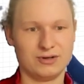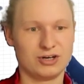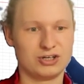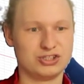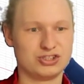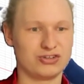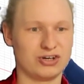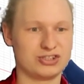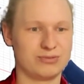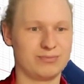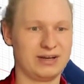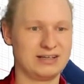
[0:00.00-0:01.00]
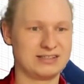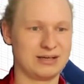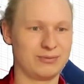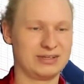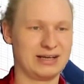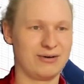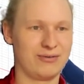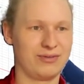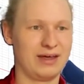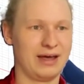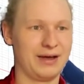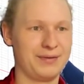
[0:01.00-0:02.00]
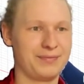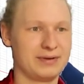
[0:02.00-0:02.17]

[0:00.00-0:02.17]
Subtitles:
construction planes that were down there.